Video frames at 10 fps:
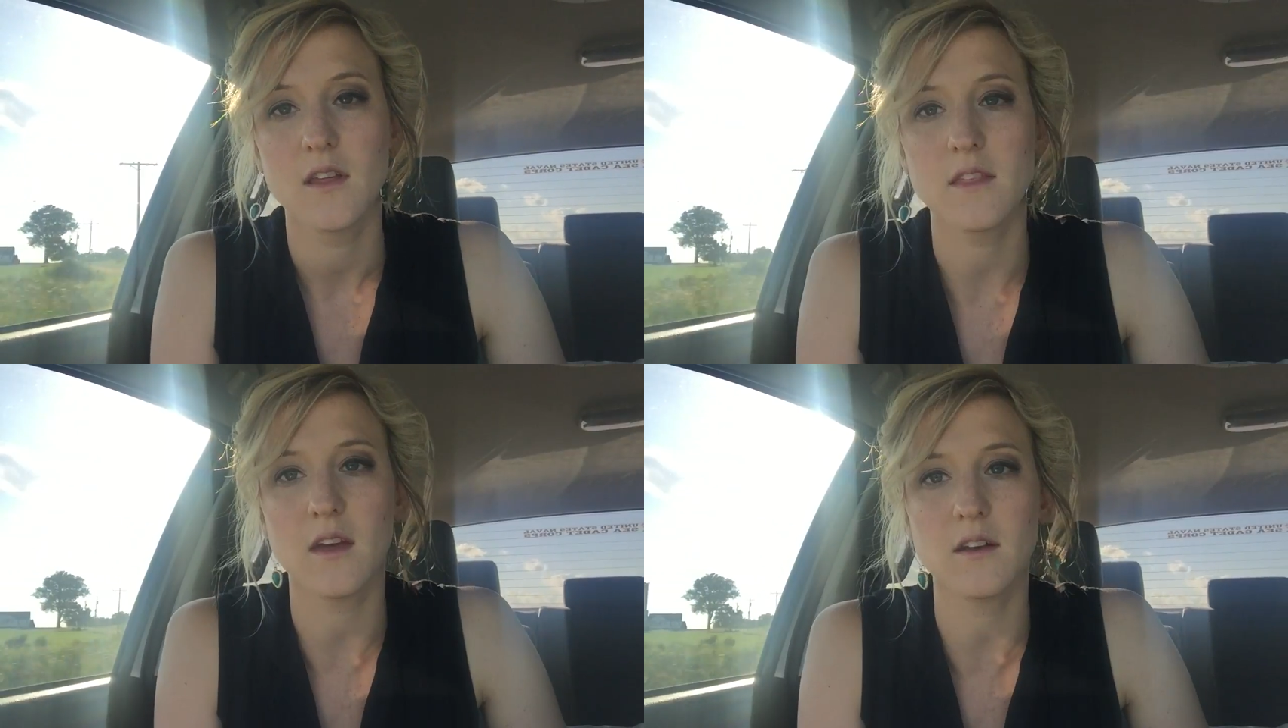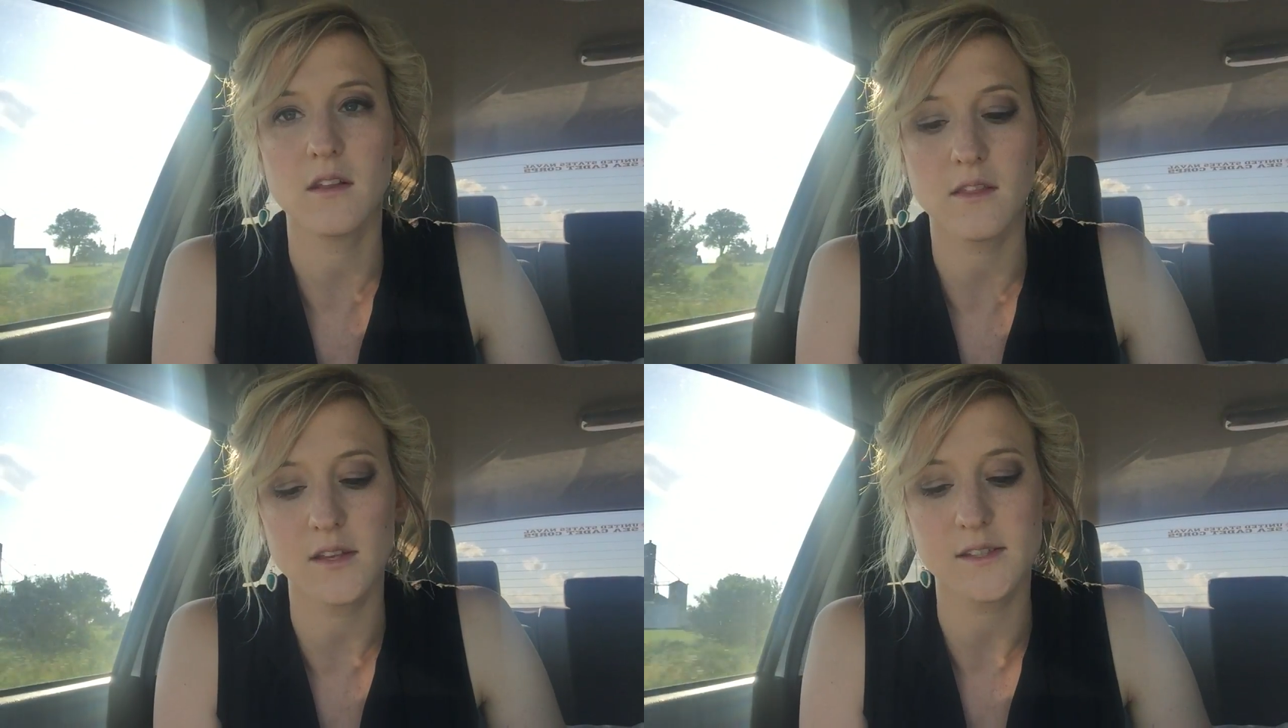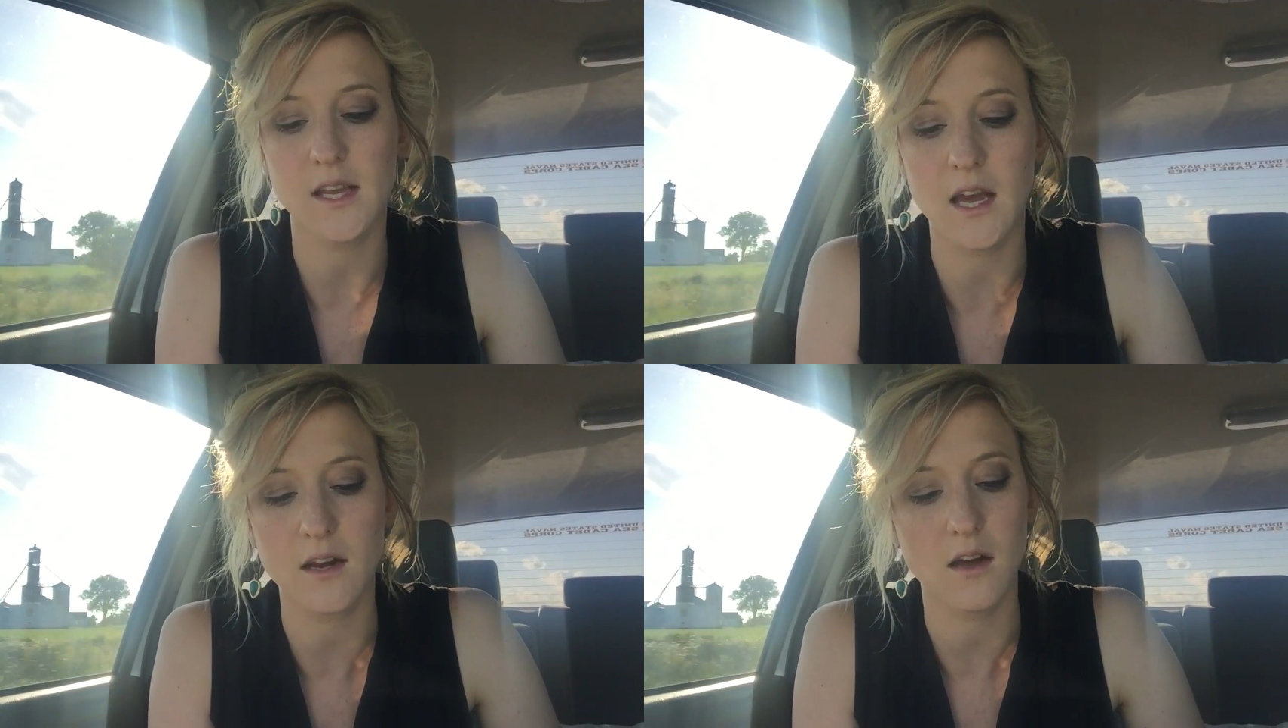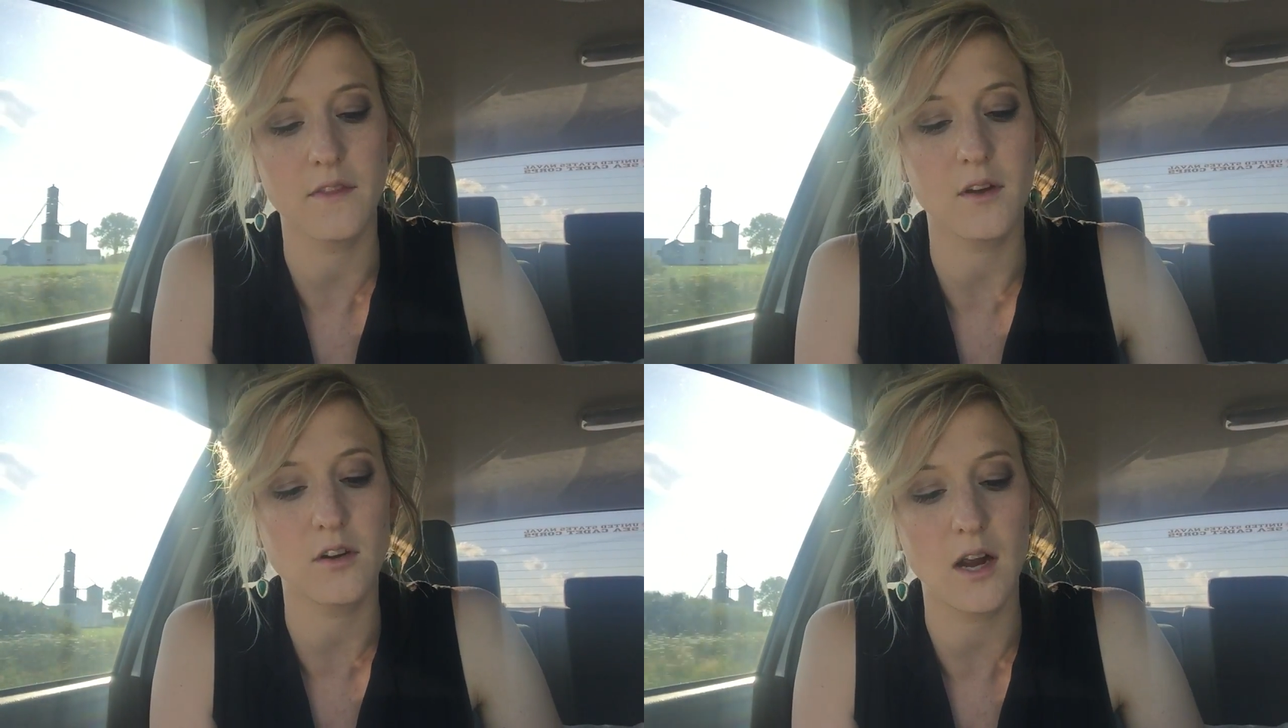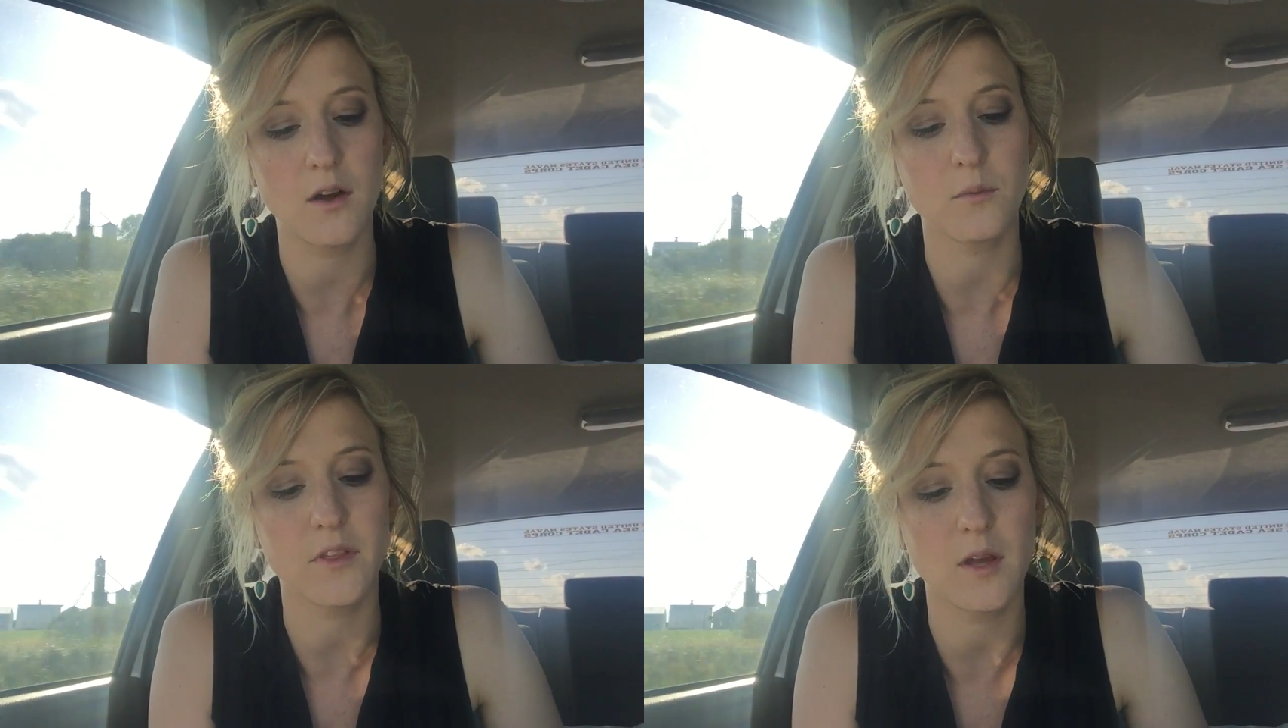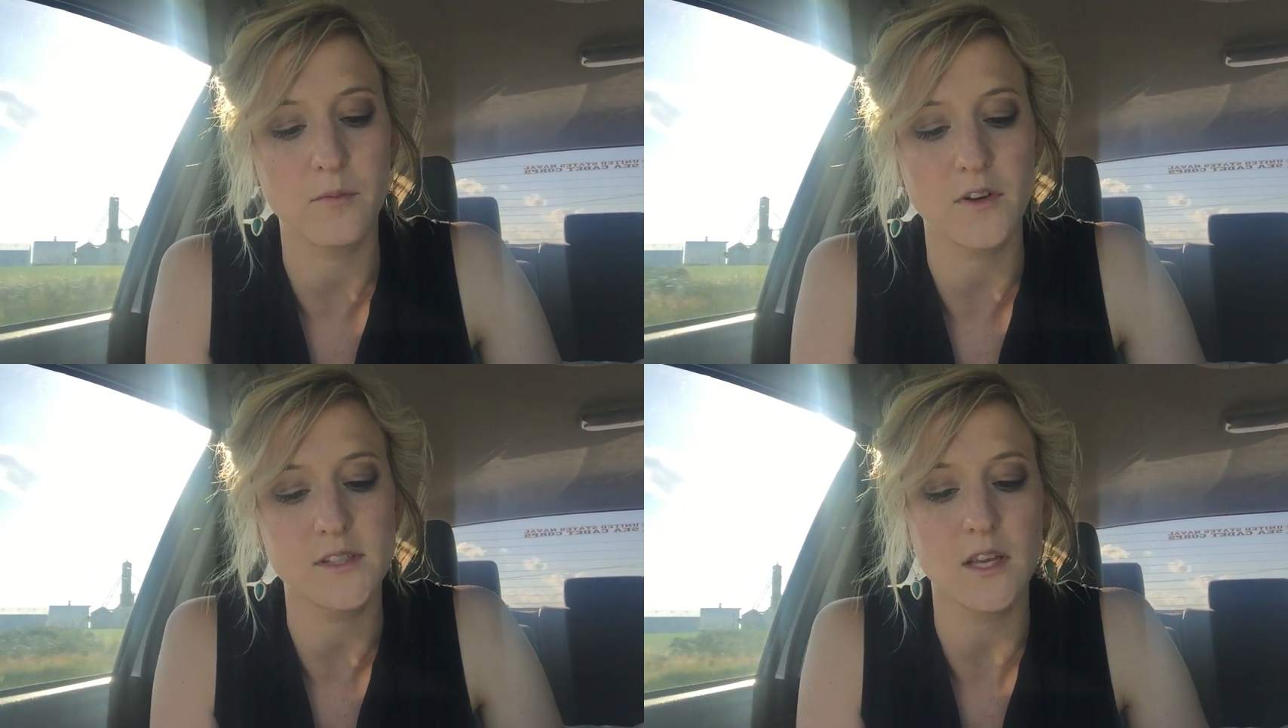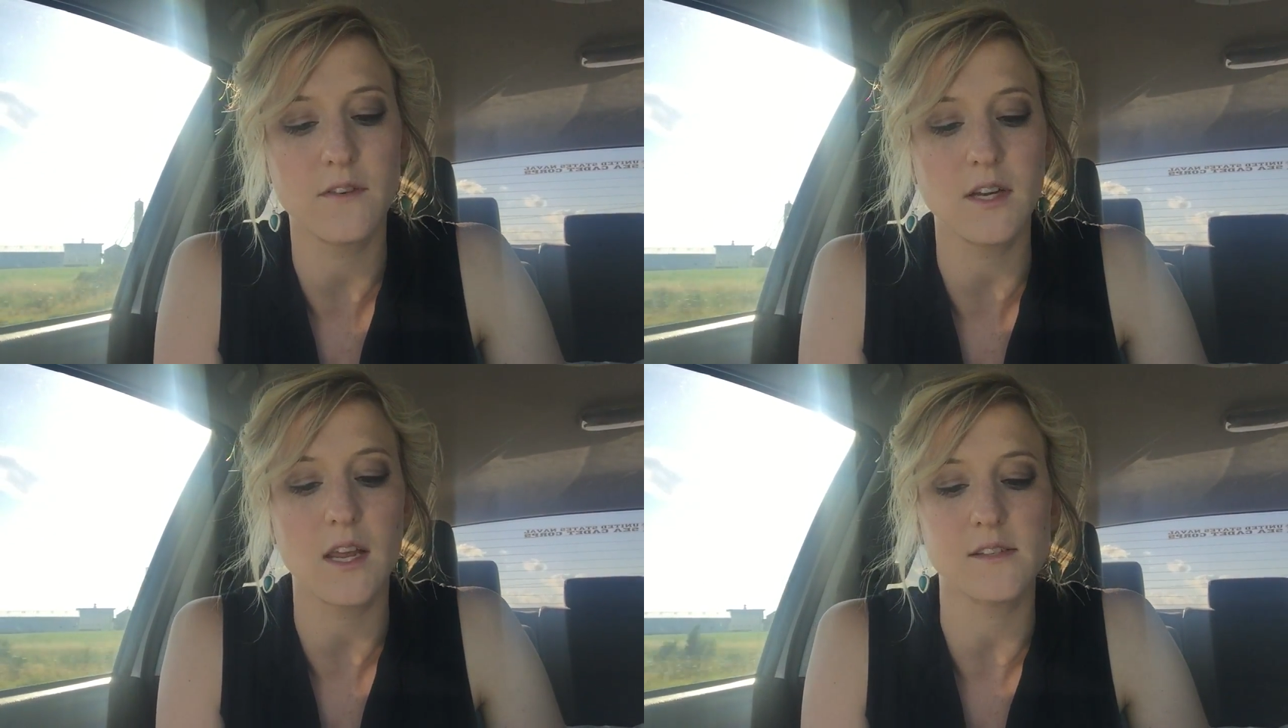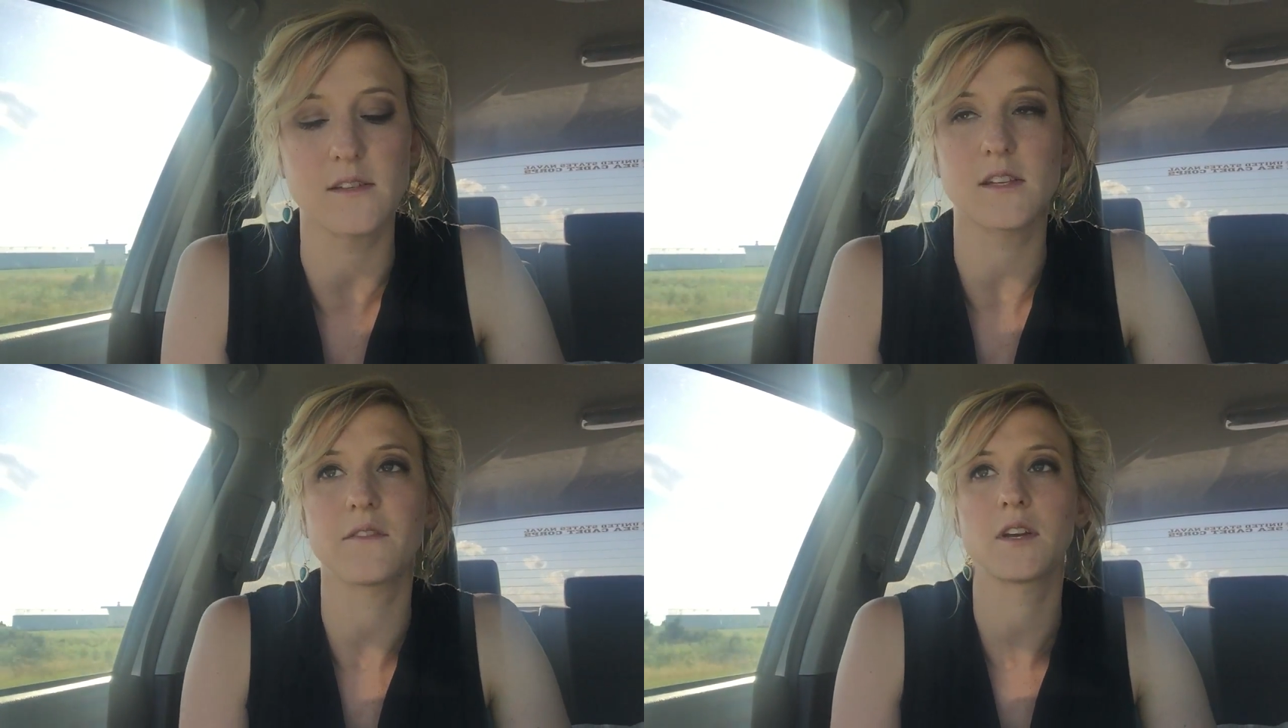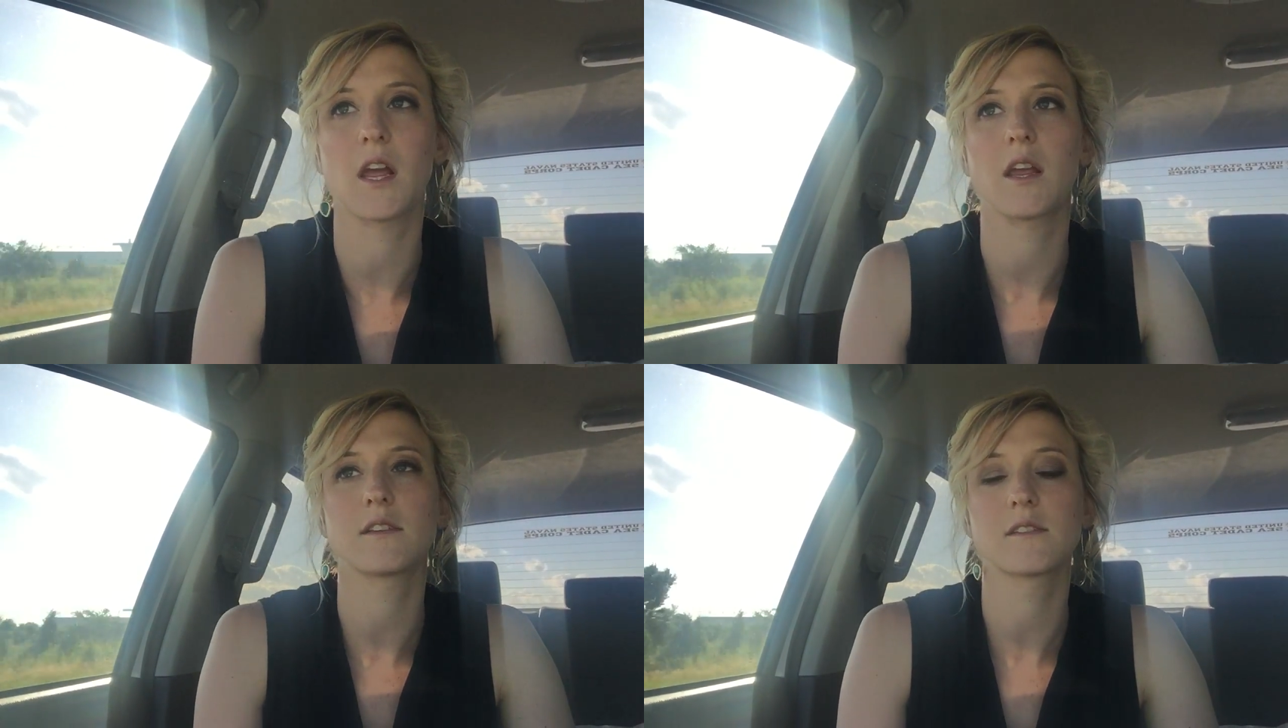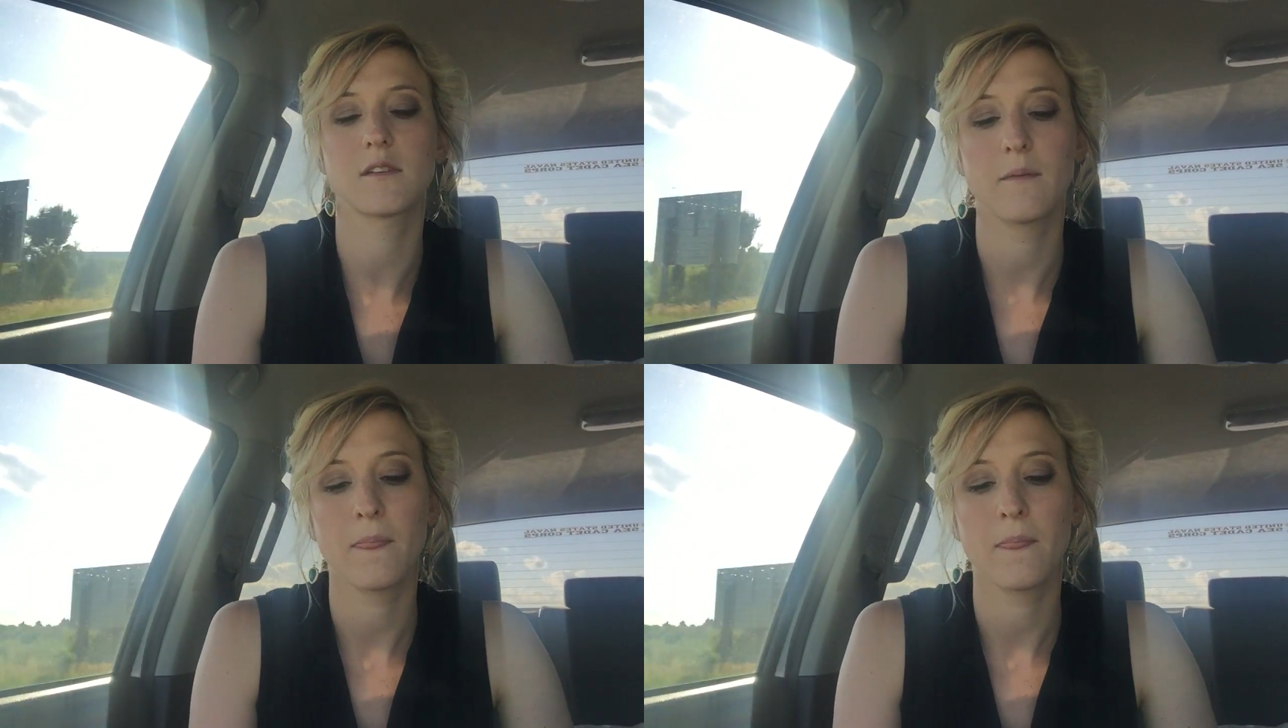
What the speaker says: Then they sat on the ground with him for 7 days and 7 nights.